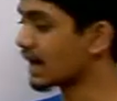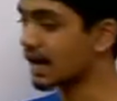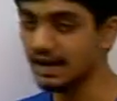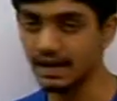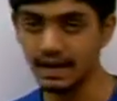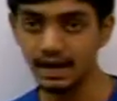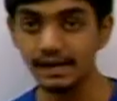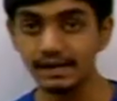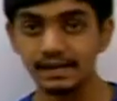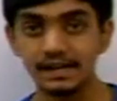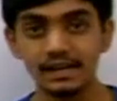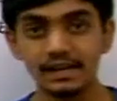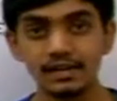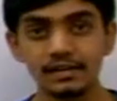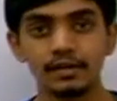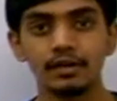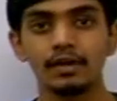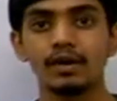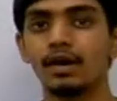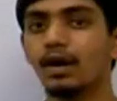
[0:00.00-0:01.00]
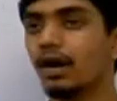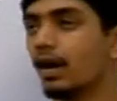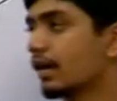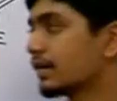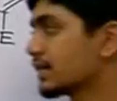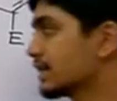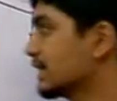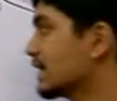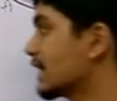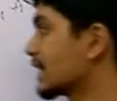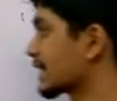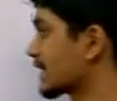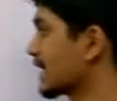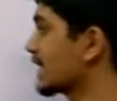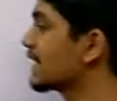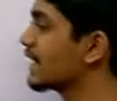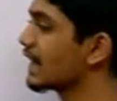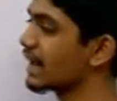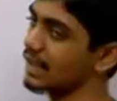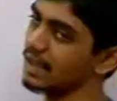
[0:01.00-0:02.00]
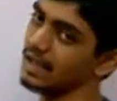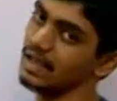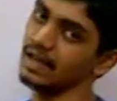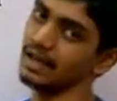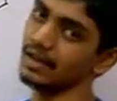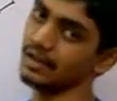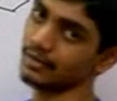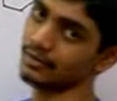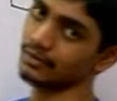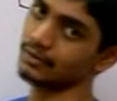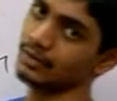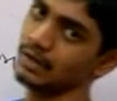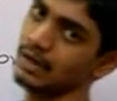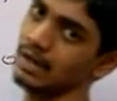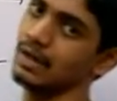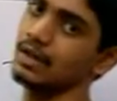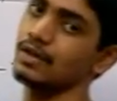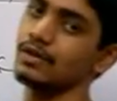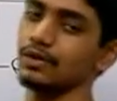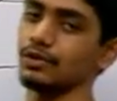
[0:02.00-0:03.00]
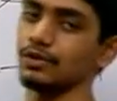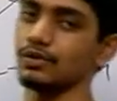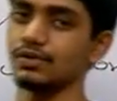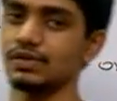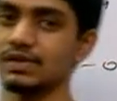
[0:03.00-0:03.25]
an alkene or an alkyl halide. So you